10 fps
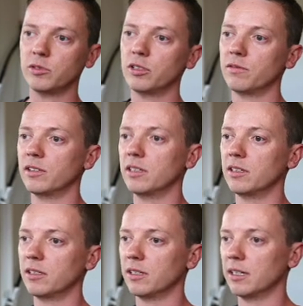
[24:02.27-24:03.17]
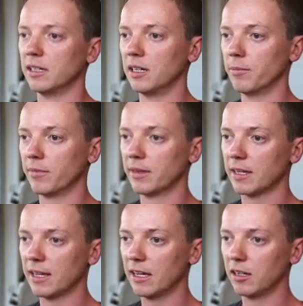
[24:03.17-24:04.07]
of the um,
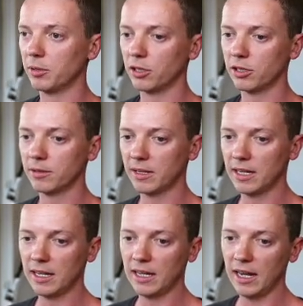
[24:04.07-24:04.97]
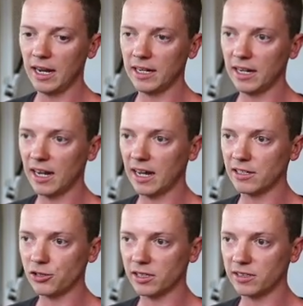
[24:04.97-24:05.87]
elbow. And then as
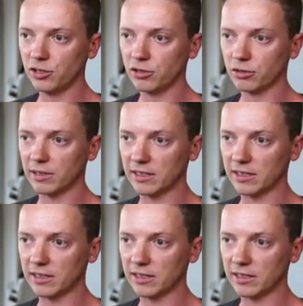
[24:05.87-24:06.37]
you continue to retract the